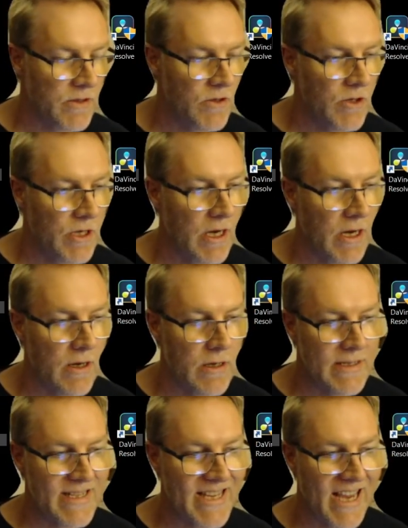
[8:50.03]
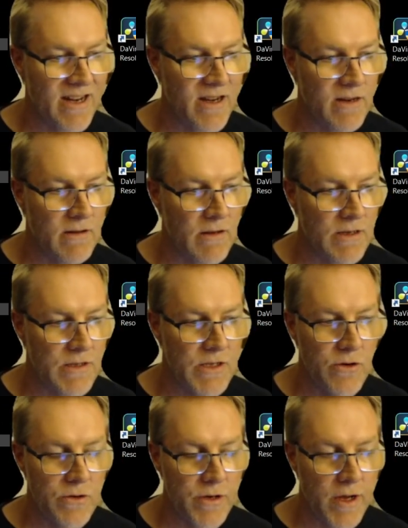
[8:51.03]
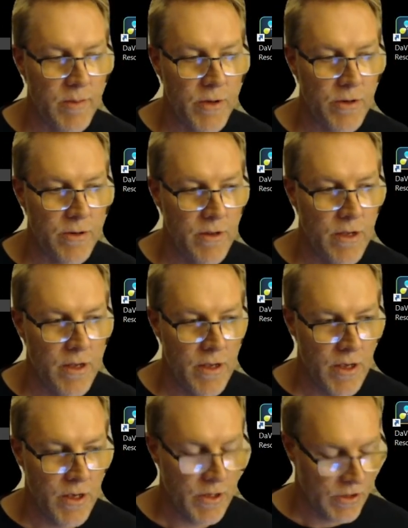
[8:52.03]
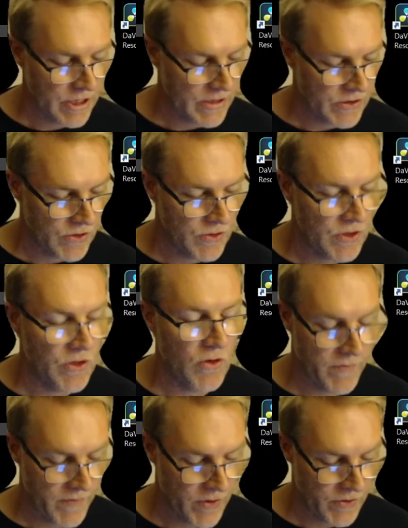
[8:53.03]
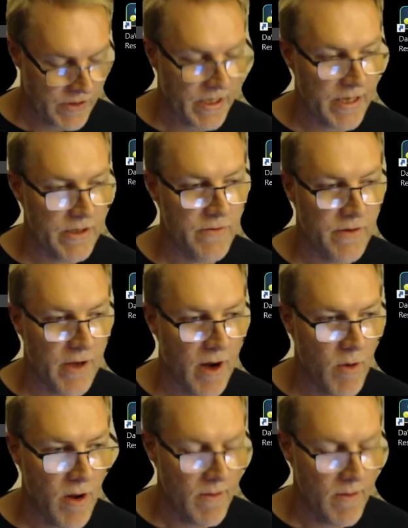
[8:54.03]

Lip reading: You can scan in a serial number just using your phone's native camera.